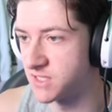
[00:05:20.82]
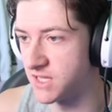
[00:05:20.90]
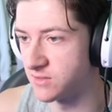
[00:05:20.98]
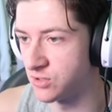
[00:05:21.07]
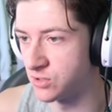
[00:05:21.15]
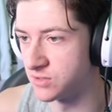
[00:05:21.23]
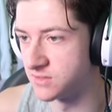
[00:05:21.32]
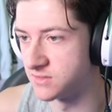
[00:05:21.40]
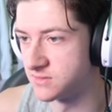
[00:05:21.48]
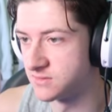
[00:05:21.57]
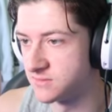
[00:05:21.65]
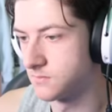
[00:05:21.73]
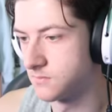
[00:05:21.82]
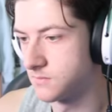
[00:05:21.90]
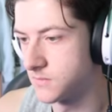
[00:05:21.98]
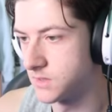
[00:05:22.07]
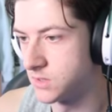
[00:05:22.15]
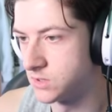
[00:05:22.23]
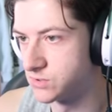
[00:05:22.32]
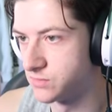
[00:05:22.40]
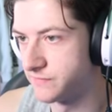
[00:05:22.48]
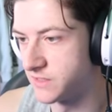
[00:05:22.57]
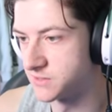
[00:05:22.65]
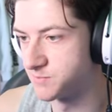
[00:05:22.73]
get good. Arsenal
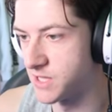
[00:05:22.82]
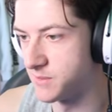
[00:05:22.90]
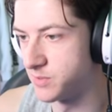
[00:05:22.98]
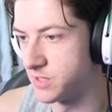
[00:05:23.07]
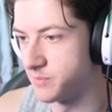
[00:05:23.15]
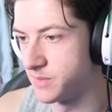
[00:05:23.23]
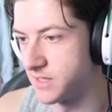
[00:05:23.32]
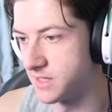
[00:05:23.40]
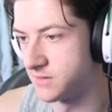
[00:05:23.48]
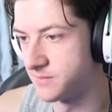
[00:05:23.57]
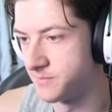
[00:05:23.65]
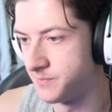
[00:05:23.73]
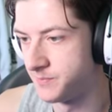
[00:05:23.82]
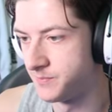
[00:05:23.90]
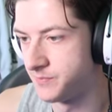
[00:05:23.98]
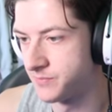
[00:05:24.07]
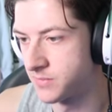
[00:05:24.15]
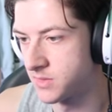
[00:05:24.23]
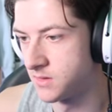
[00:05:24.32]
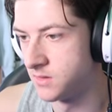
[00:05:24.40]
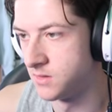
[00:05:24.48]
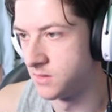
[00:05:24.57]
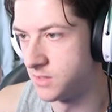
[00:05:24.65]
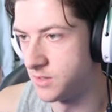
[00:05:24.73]
fans piping up again.
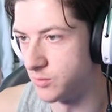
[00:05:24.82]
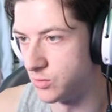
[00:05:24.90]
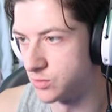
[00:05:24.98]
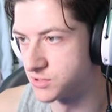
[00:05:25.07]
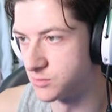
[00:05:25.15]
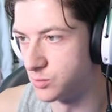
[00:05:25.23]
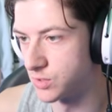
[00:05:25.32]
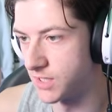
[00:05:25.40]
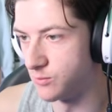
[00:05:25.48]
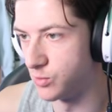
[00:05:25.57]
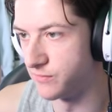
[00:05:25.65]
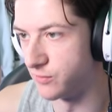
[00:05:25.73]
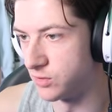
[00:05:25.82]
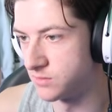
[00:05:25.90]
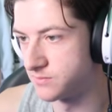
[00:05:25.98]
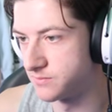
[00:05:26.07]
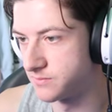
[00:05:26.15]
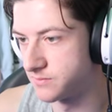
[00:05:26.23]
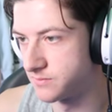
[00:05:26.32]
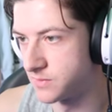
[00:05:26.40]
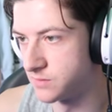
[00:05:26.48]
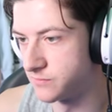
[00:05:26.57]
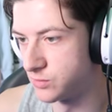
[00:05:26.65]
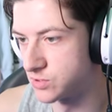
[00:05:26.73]
They've been awesome all game. We've not,
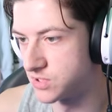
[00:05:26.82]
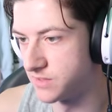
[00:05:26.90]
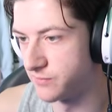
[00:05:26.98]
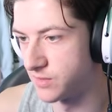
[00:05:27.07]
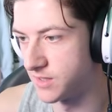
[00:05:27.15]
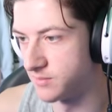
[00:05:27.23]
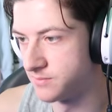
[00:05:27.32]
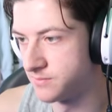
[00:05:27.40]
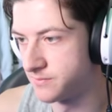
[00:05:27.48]
unfortunately for them.